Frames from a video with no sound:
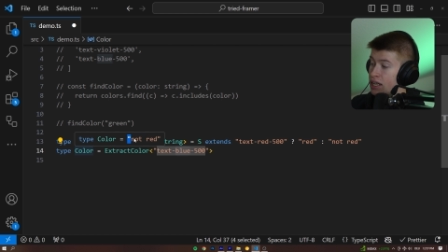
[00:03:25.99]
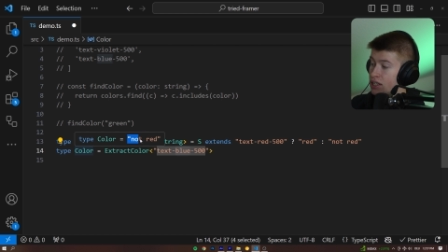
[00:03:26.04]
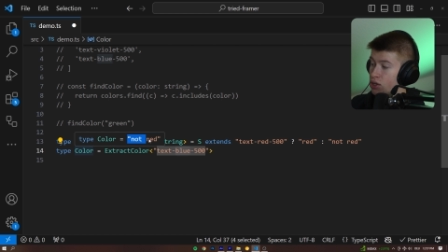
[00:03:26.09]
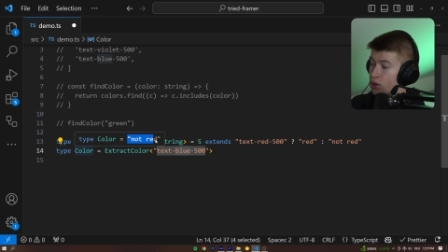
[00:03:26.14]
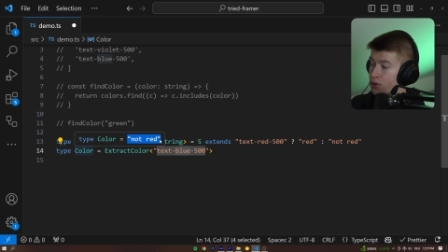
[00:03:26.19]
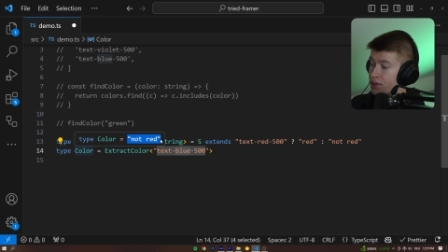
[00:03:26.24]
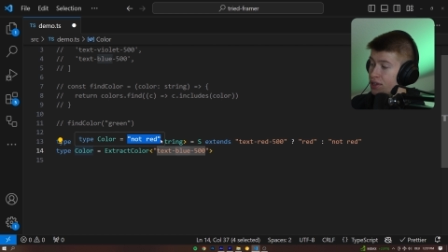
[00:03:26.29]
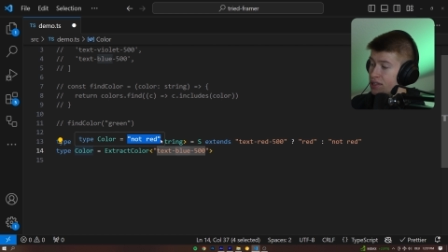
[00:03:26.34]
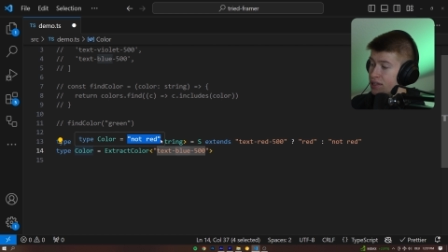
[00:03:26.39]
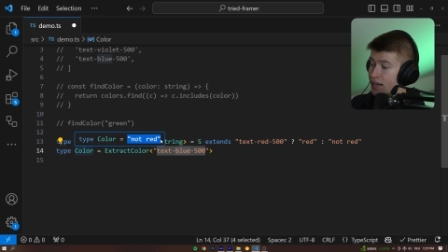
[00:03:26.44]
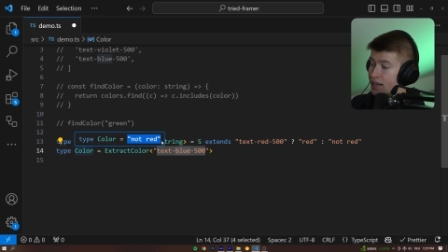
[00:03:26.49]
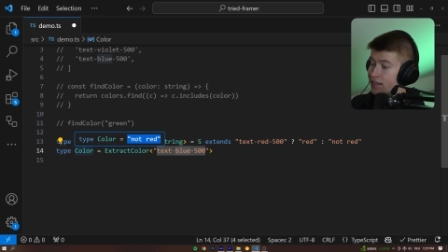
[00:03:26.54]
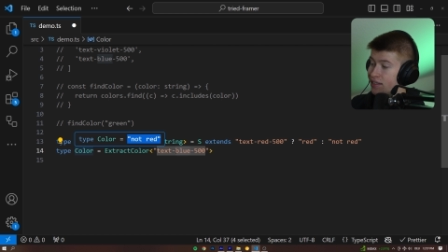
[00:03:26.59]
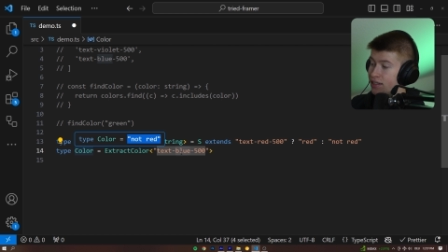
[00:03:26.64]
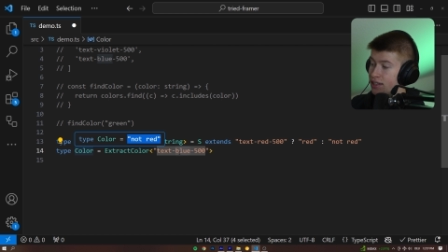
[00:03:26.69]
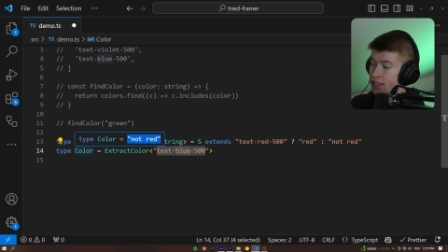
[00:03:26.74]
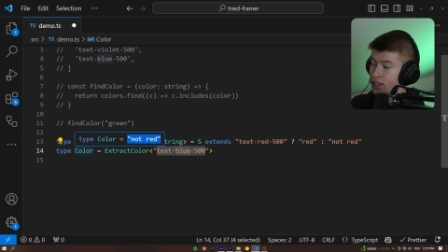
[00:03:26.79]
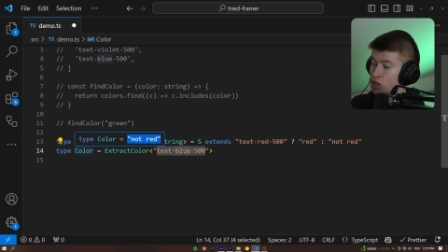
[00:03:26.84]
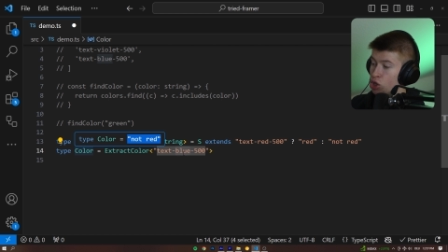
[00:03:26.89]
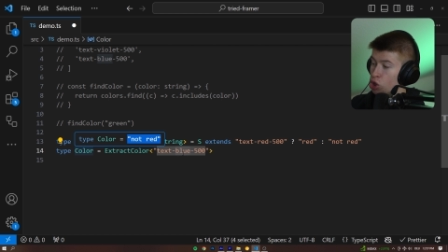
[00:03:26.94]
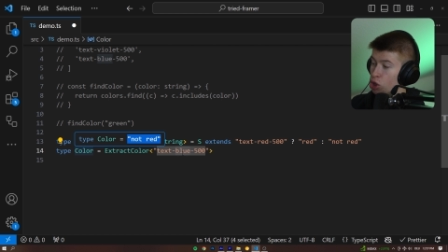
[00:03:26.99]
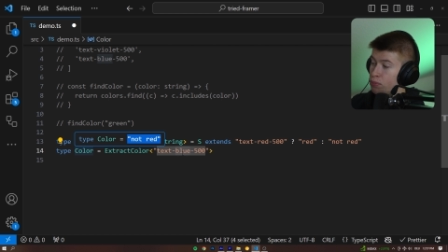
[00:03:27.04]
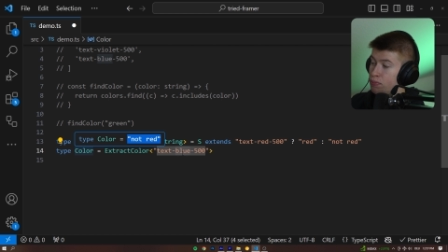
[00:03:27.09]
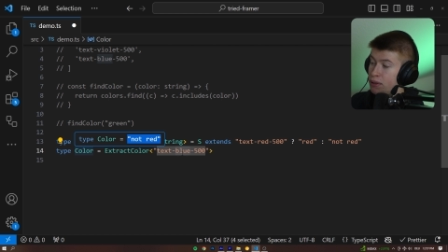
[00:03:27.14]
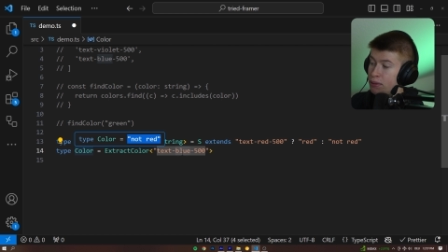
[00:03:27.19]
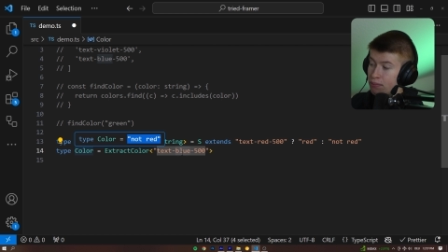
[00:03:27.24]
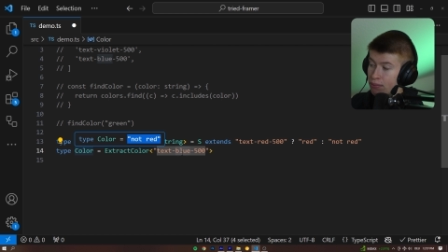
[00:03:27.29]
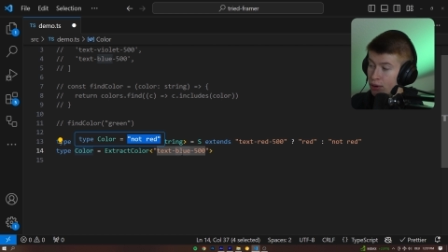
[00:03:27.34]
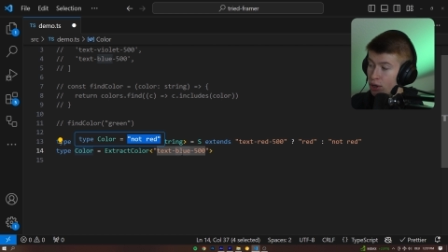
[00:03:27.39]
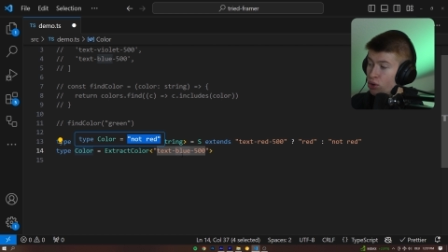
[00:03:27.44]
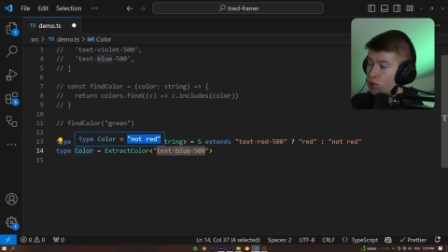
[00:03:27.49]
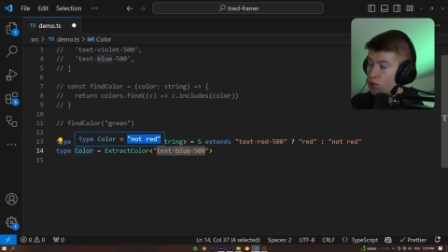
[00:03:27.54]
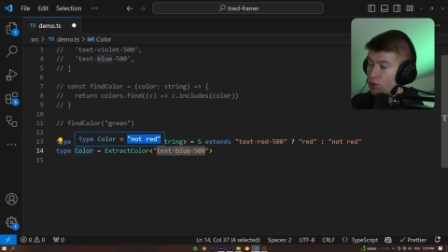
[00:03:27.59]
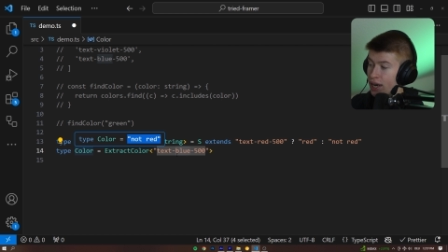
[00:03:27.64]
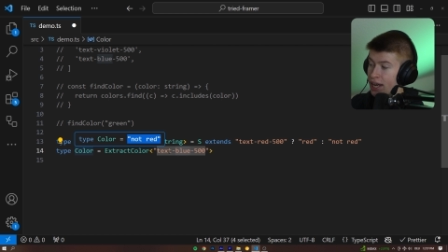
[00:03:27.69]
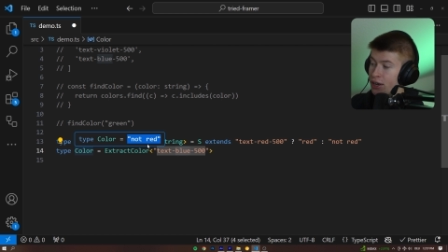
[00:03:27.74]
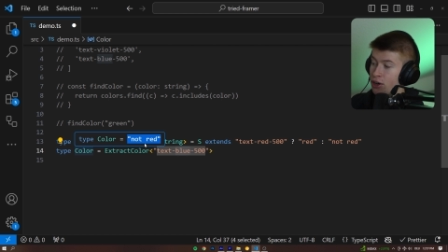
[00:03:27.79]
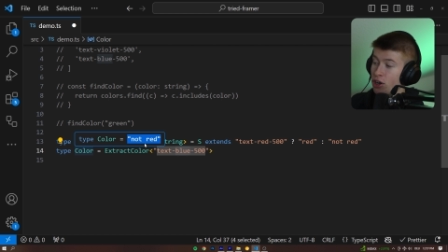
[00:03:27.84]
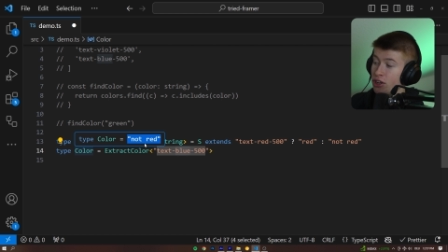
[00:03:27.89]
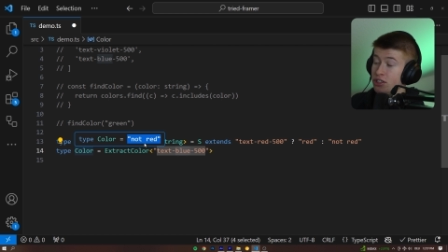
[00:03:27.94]
So in this case, this should be blue
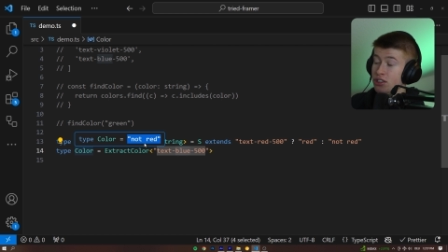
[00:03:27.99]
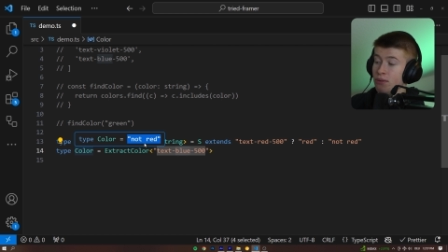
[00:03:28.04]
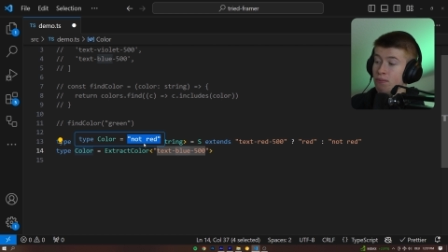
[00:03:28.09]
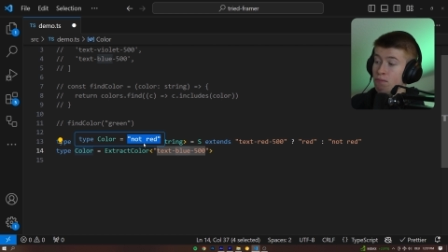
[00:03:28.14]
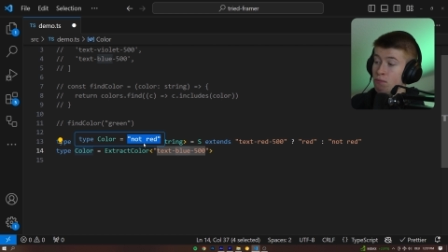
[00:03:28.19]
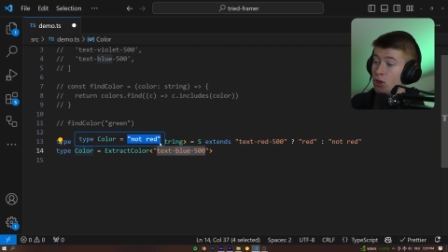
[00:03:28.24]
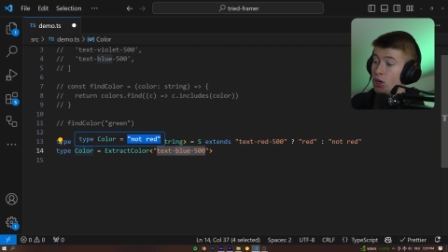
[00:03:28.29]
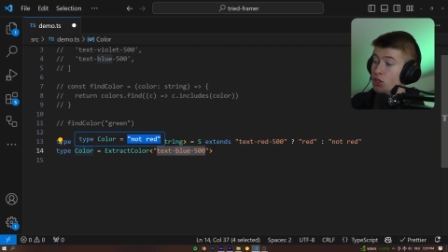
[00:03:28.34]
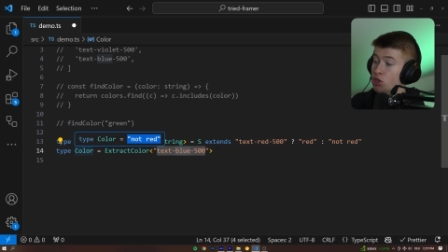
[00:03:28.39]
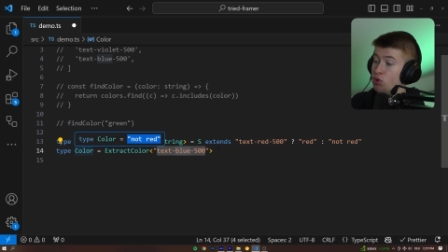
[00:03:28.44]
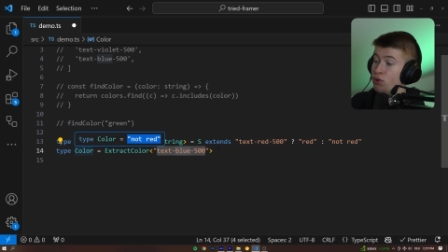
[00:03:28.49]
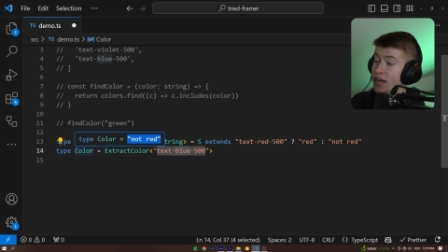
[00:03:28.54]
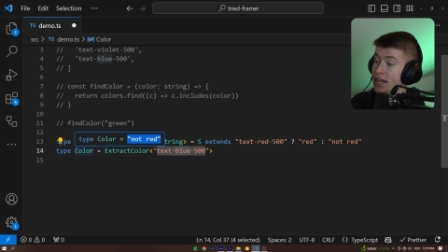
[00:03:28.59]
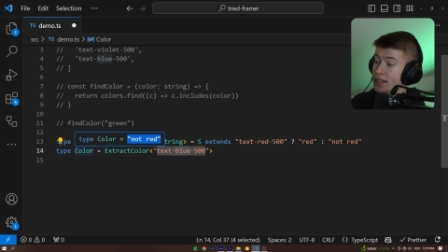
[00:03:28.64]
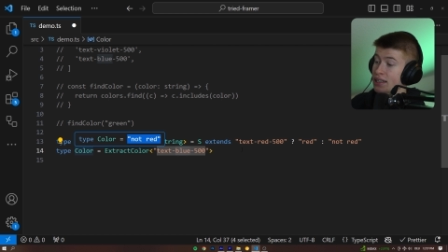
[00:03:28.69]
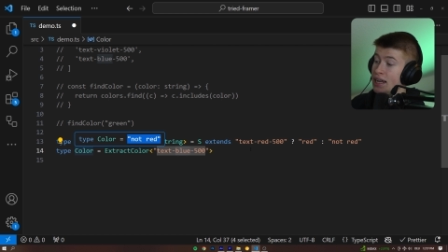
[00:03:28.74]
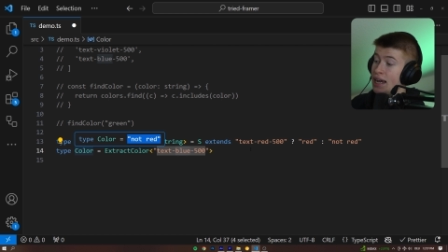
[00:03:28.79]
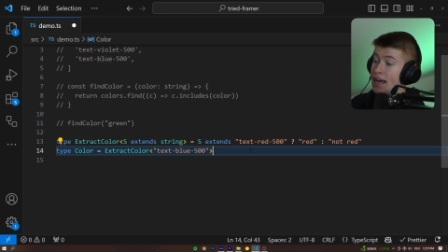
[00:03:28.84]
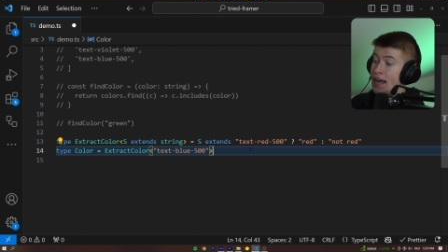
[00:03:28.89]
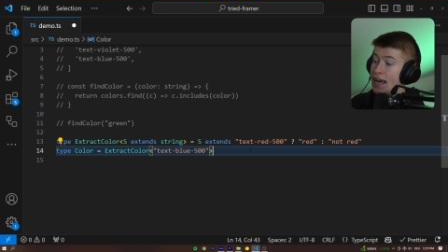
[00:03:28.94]
and not, not red.